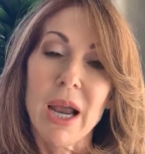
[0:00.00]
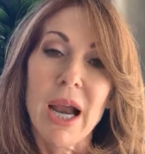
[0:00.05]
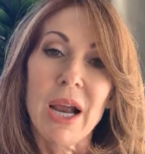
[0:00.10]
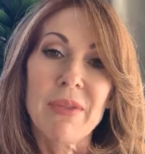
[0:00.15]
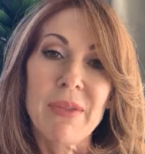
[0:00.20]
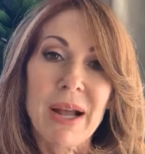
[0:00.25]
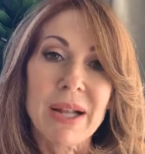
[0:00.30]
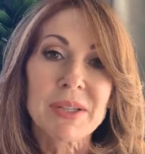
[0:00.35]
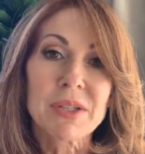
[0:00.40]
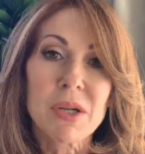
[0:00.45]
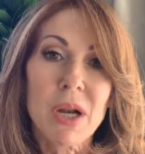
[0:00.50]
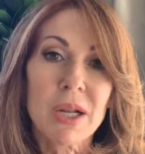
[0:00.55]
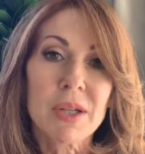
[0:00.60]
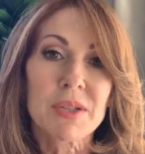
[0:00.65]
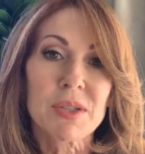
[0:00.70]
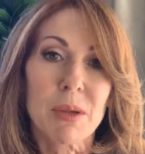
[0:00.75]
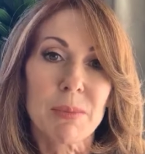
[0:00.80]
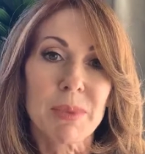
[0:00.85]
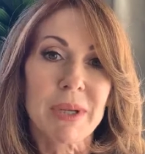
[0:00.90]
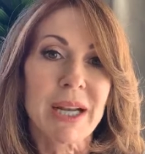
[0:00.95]
And that's not
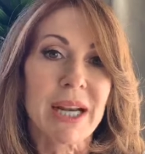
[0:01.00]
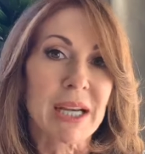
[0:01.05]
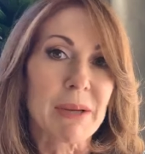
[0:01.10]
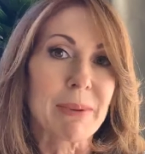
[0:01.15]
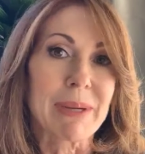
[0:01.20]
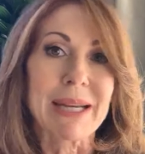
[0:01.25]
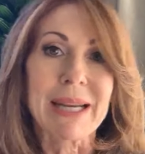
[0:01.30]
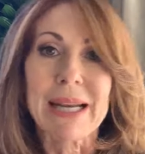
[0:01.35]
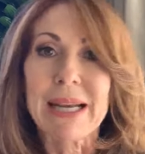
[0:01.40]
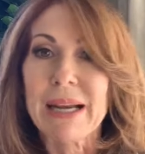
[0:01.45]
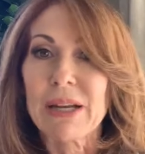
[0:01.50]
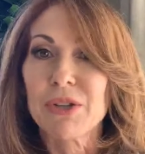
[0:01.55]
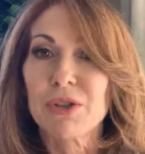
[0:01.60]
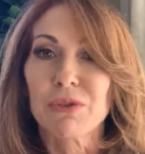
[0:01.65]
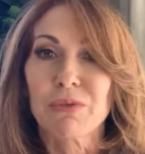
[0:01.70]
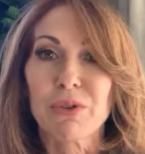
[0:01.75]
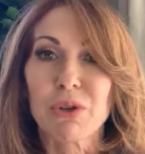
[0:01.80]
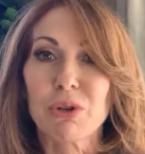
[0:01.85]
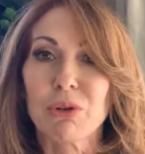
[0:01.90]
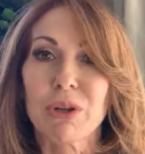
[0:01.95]
something anybody can
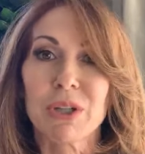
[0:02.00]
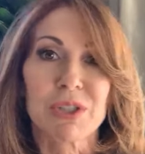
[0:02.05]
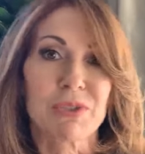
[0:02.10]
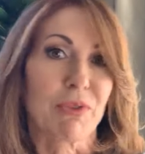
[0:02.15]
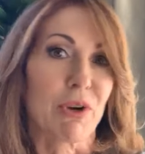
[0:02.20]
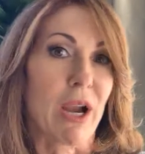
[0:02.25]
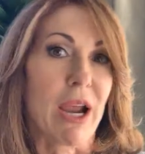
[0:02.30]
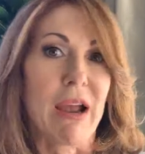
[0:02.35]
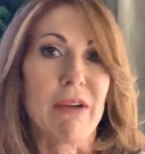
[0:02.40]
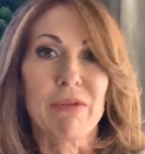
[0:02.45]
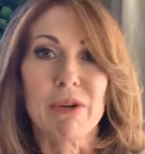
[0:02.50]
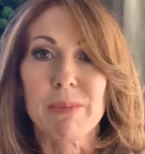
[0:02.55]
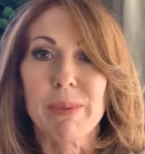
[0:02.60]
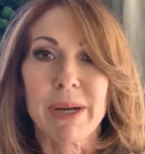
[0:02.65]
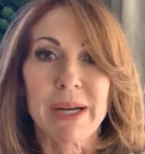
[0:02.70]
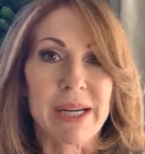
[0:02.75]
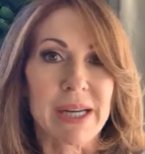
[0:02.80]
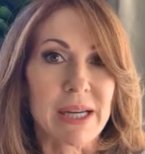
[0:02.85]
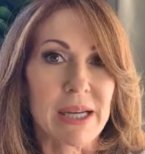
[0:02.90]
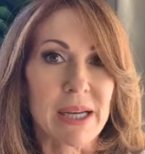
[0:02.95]
answer for you because for
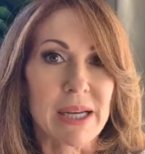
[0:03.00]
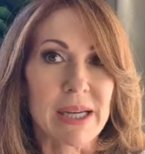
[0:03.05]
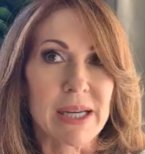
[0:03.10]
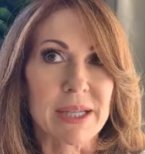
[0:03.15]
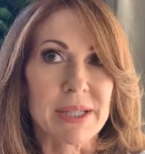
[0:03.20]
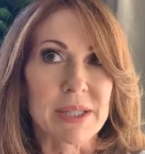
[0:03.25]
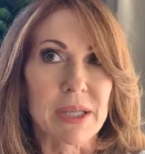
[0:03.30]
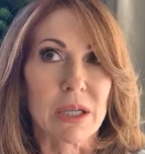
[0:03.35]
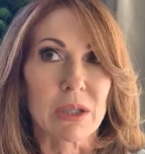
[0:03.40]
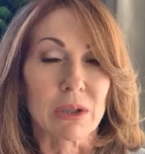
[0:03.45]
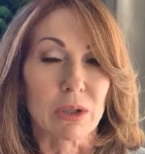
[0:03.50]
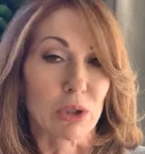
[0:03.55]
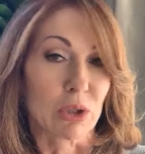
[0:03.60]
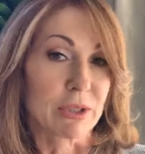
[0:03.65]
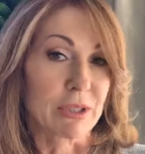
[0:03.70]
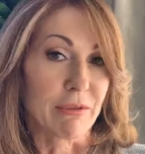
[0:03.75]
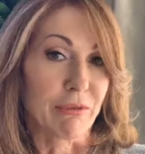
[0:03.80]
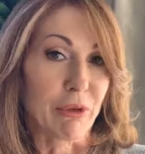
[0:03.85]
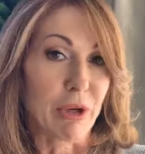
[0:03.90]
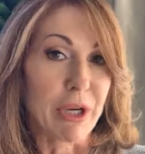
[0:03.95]
everybody, it's a little
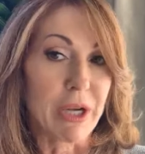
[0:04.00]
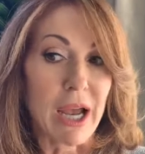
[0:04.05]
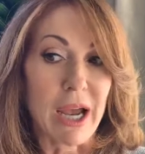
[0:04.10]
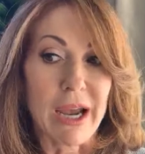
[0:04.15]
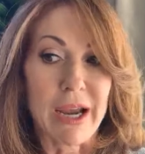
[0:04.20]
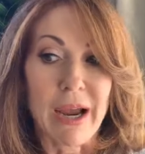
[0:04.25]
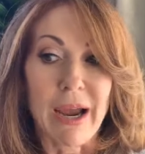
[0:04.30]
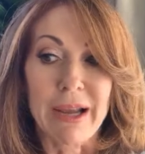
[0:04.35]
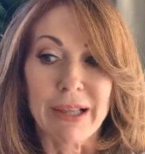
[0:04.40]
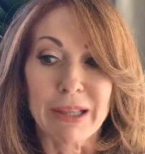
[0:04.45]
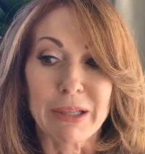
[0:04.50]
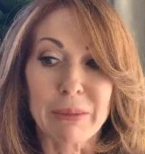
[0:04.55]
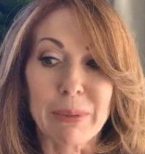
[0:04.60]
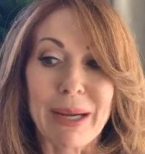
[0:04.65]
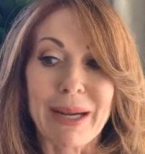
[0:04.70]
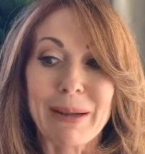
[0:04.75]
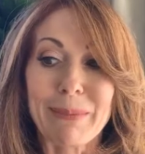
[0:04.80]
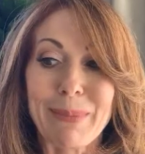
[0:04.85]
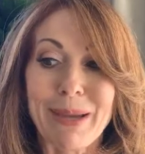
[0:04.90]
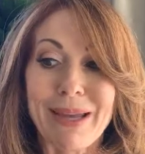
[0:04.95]
different. I highly
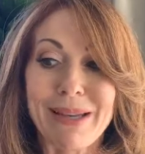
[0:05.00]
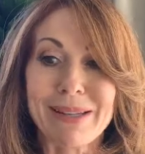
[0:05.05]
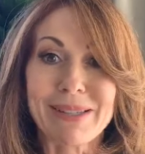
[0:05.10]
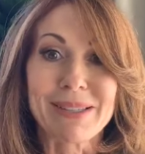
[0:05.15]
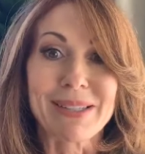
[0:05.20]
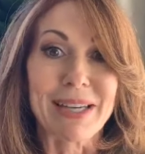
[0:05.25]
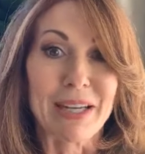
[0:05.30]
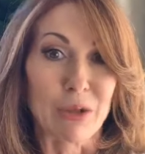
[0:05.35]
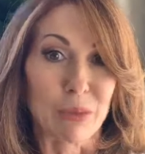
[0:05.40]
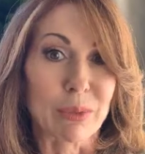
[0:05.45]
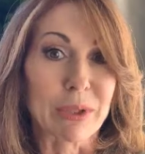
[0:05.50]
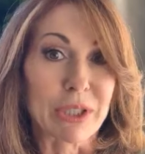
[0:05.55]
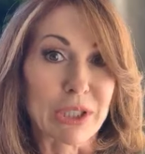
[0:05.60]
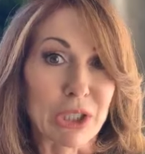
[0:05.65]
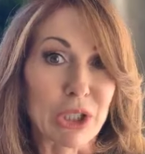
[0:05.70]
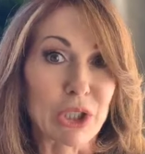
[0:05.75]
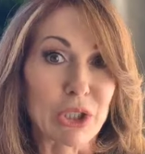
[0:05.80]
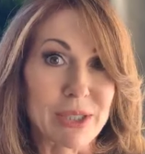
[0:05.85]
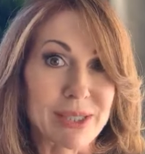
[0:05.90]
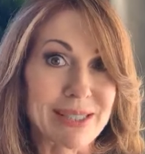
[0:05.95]
recommend seeing a
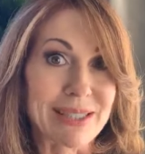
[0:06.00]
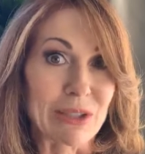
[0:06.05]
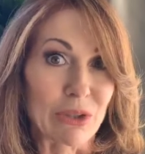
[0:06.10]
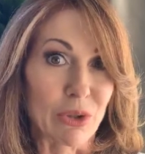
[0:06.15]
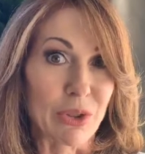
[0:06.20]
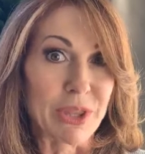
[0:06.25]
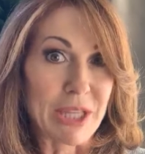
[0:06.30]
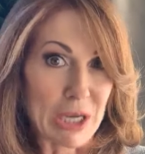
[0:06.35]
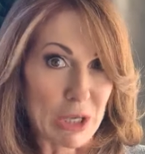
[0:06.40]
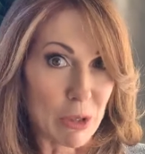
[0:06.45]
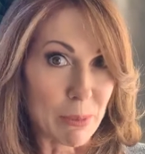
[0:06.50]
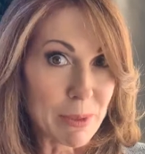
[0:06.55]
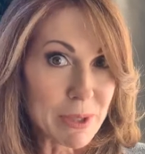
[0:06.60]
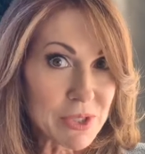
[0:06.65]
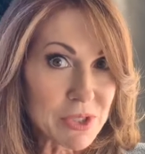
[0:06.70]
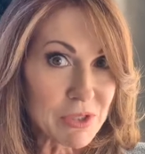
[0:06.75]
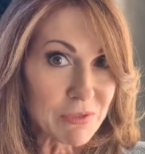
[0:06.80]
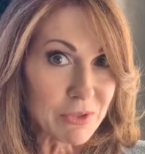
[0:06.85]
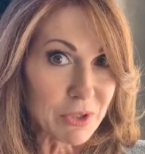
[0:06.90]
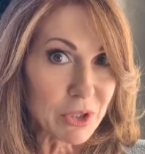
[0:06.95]
really good skilled
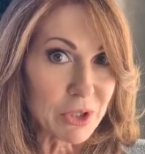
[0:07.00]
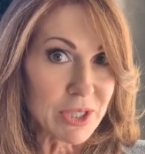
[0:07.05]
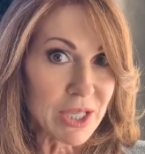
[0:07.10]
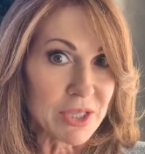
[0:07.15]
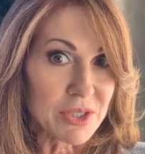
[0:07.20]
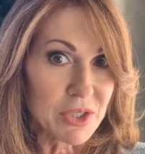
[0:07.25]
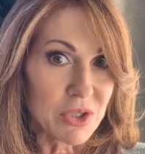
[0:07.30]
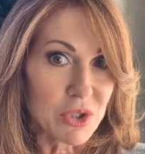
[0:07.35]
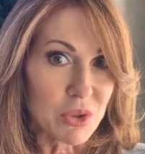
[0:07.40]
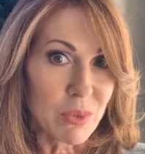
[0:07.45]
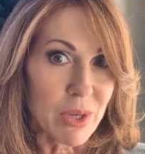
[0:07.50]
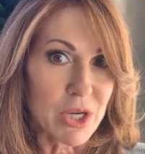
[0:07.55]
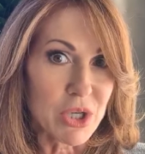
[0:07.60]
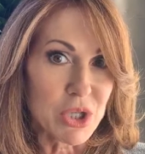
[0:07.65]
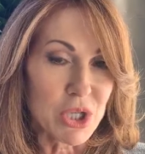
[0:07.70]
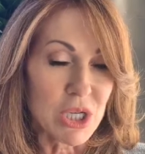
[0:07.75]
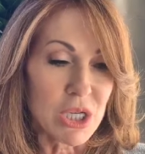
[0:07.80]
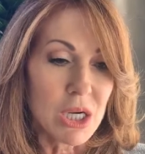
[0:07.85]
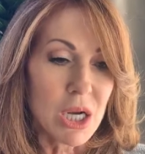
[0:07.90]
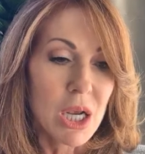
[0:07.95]
therapist if you're in that
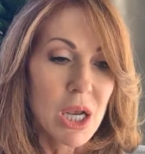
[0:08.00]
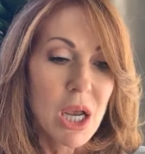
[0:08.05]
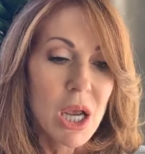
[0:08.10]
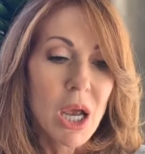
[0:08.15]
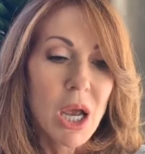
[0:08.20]
situation.